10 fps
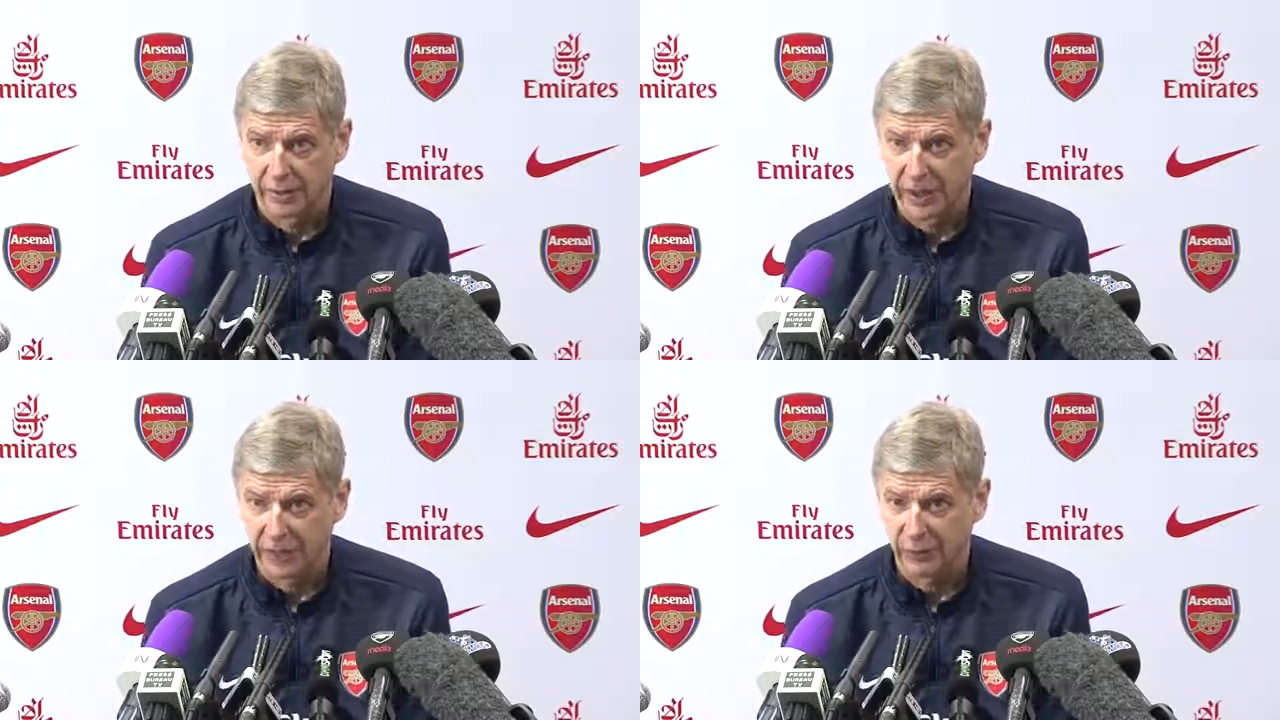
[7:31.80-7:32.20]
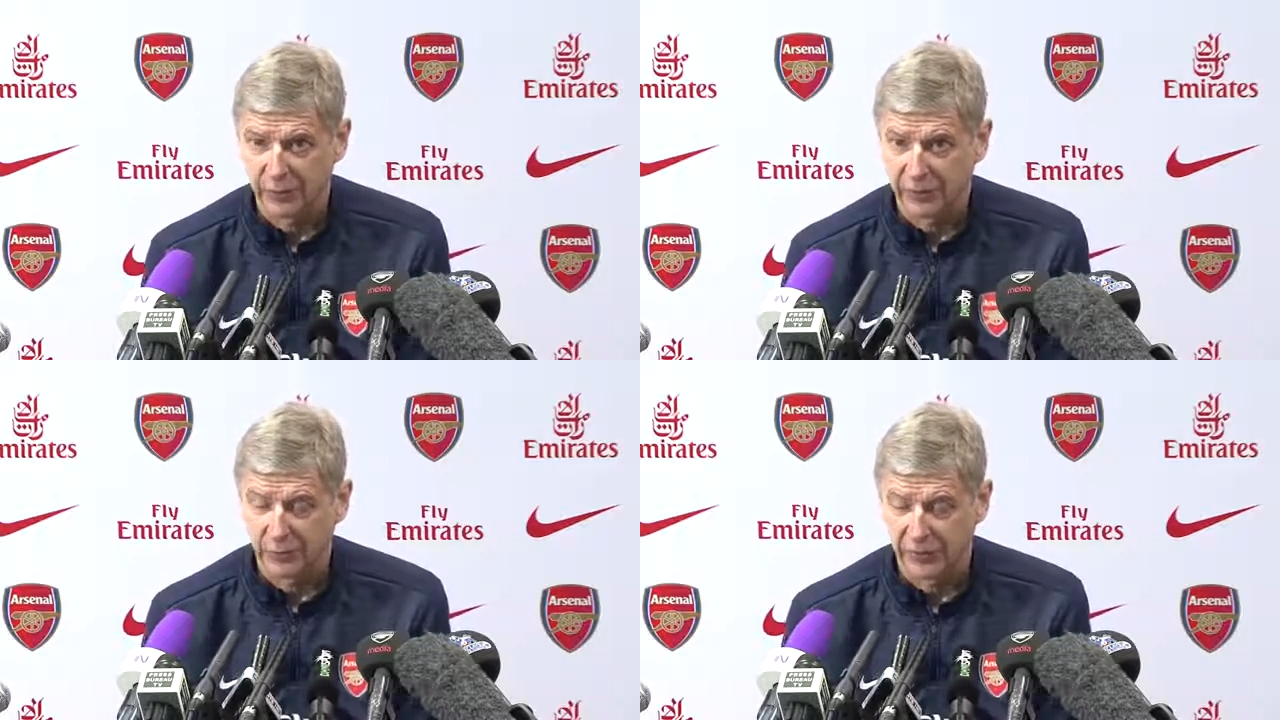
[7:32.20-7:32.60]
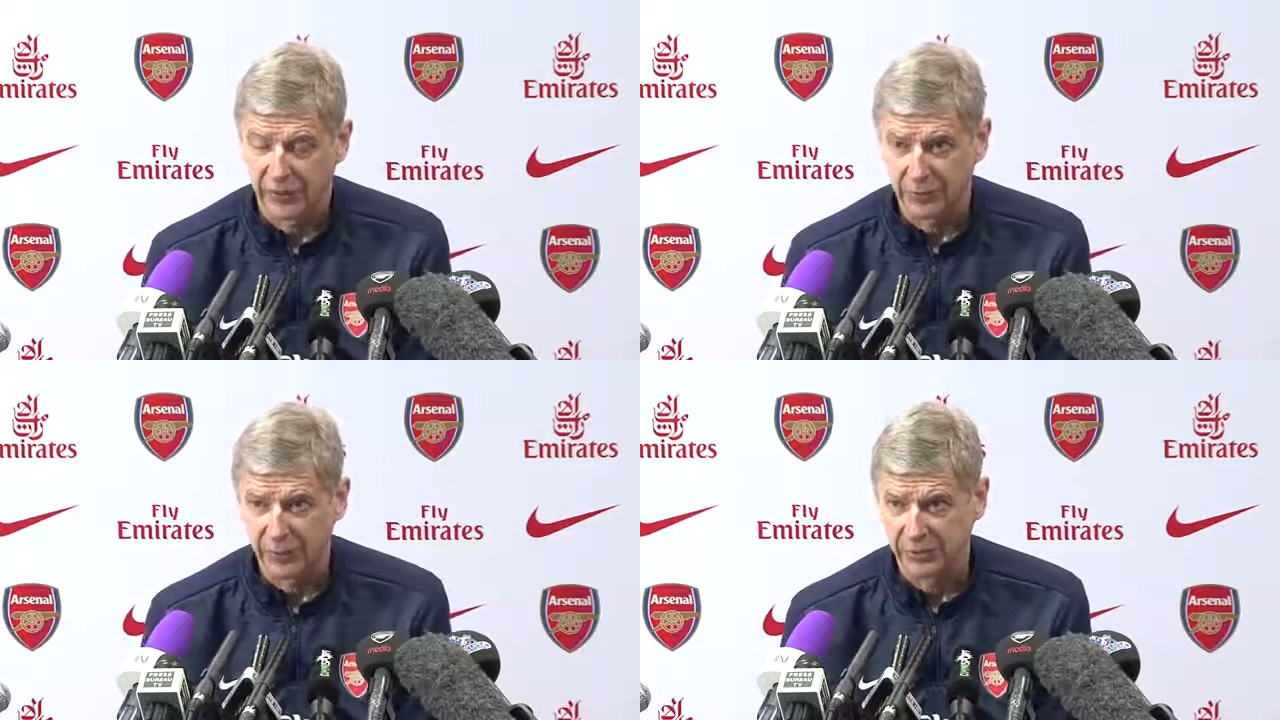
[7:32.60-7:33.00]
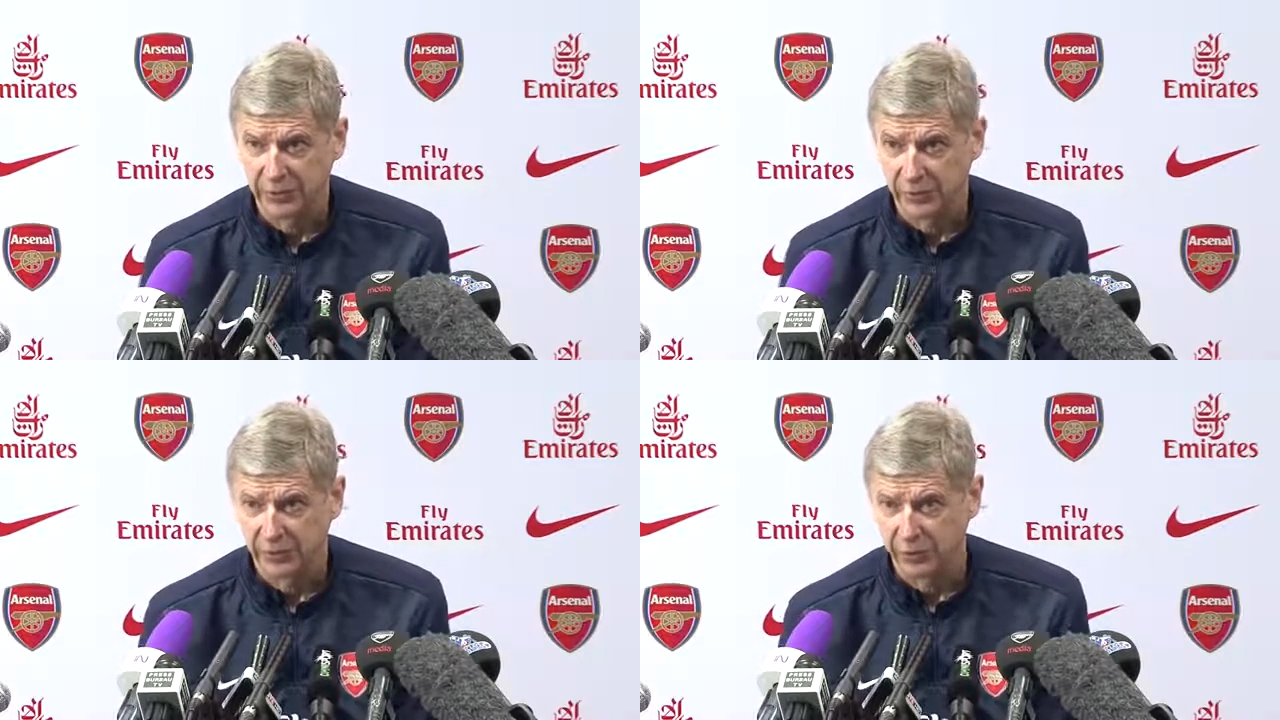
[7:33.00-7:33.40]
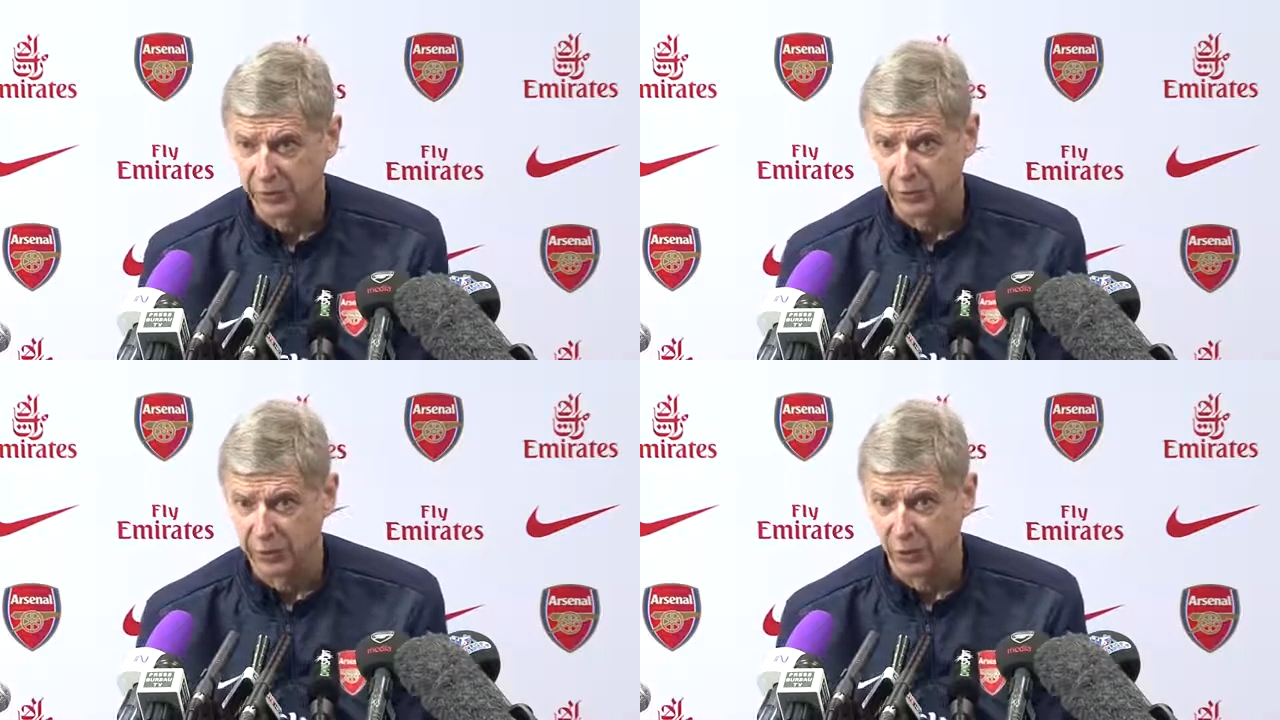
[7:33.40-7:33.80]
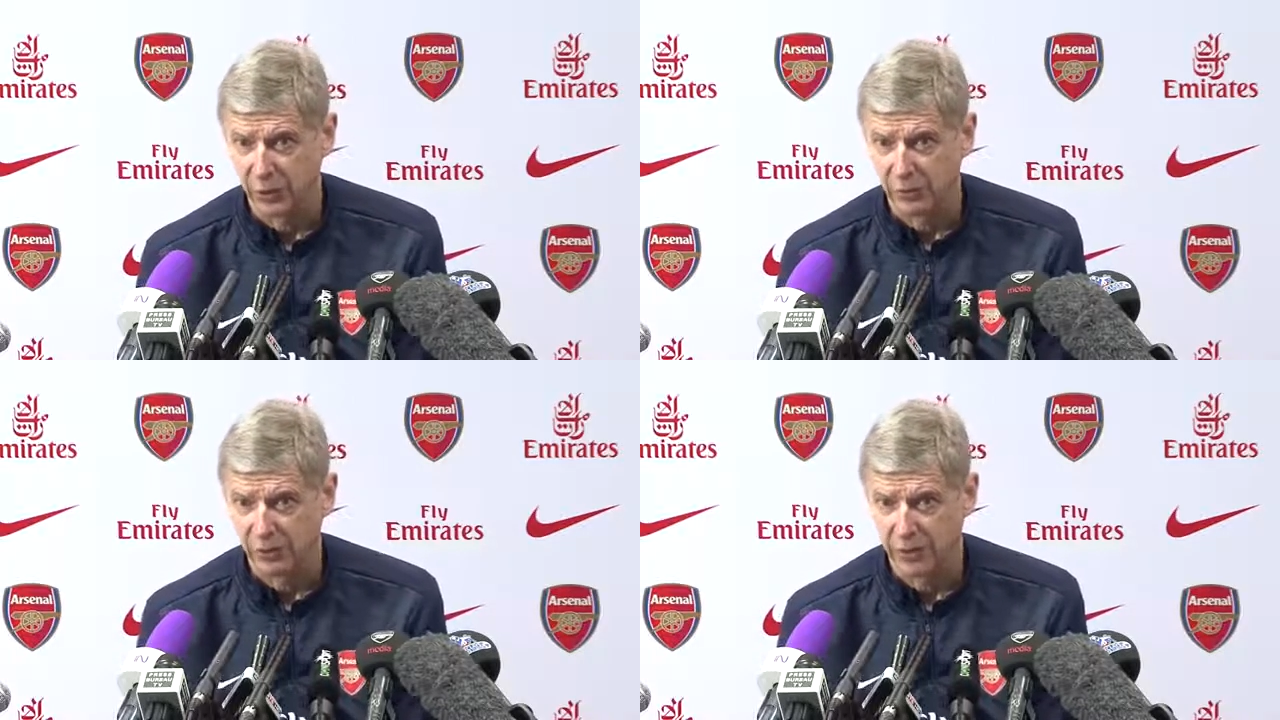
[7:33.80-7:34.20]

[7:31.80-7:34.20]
everybody was happy, because we know